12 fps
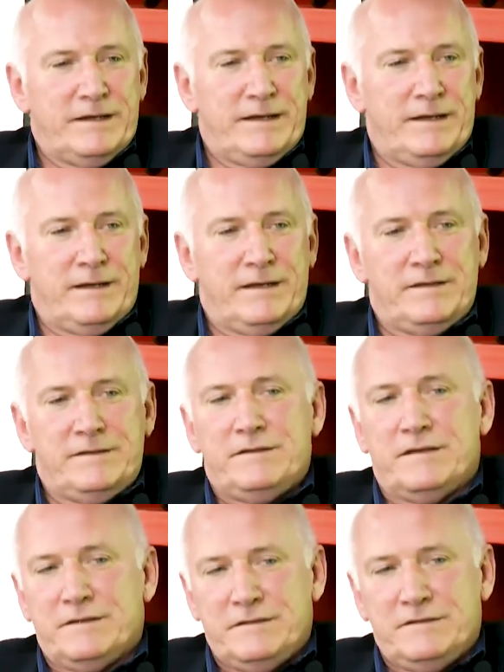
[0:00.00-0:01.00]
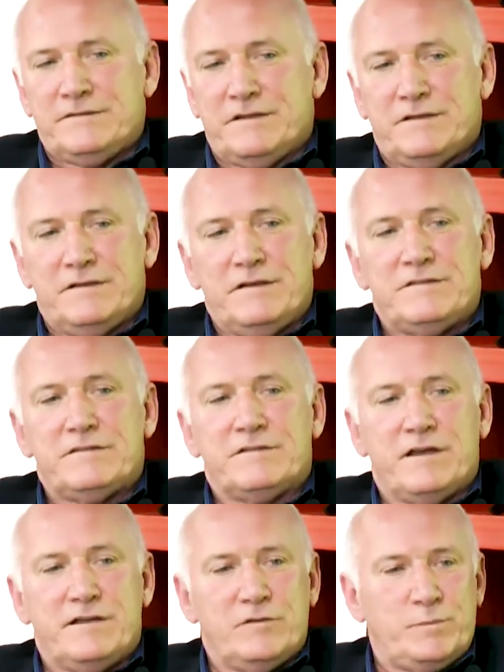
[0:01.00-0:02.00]
And it's a
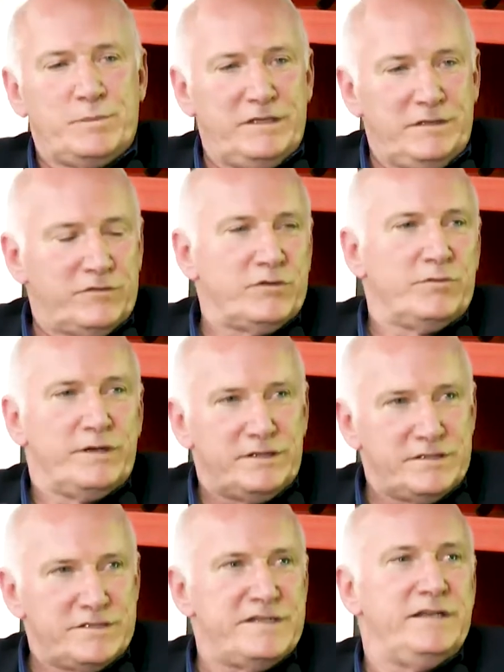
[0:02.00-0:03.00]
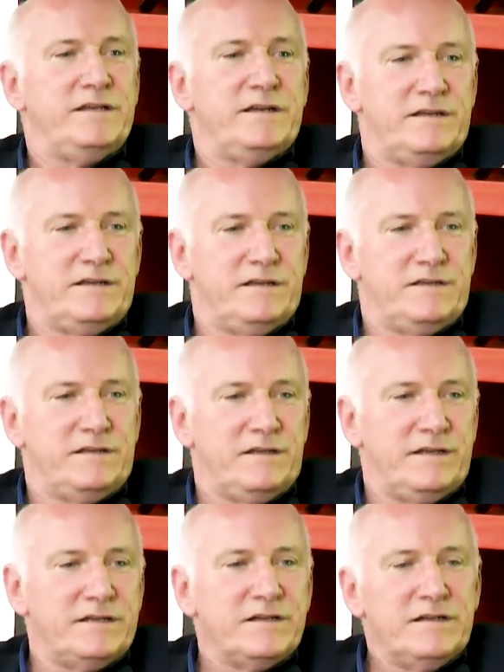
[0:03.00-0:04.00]
sign of peace, serenity, and the
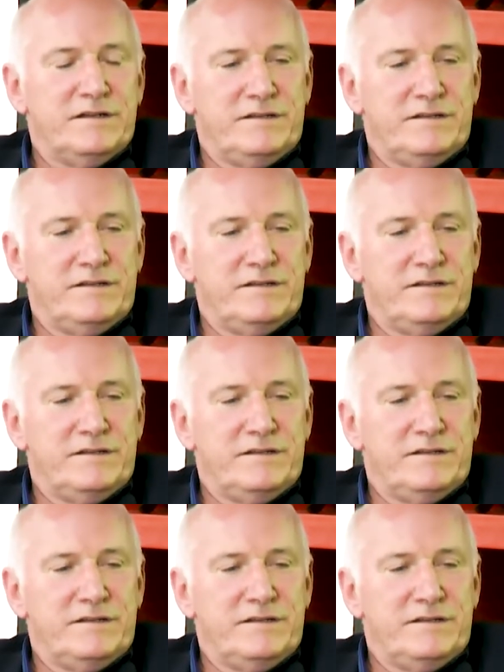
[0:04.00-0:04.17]
like.